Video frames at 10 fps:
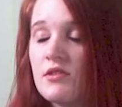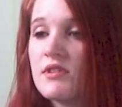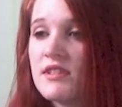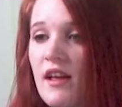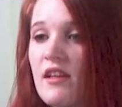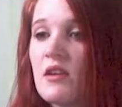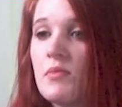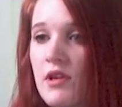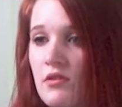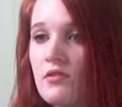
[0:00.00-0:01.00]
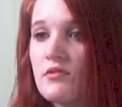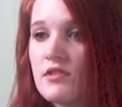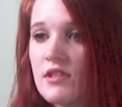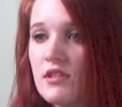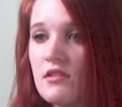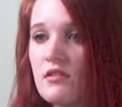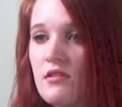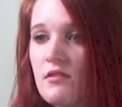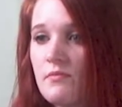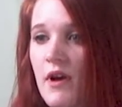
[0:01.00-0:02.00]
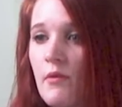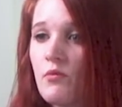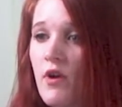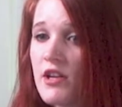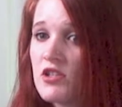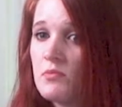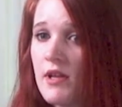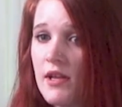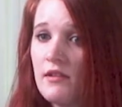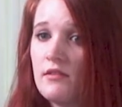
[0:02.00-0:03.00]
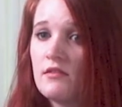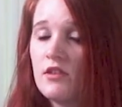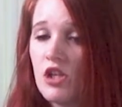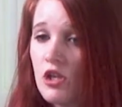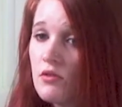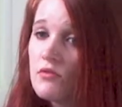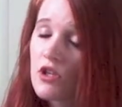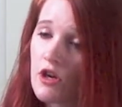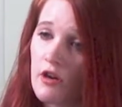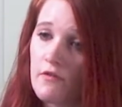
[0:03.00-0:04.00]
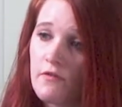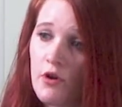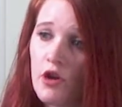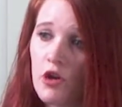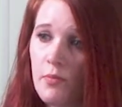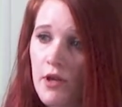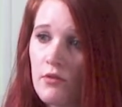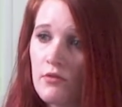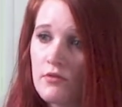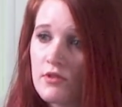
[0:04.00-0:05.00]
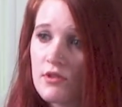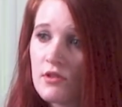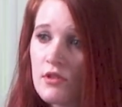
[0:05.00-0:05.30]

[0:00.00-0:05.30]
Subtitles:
selling pills, and I would watch men use her for her pills.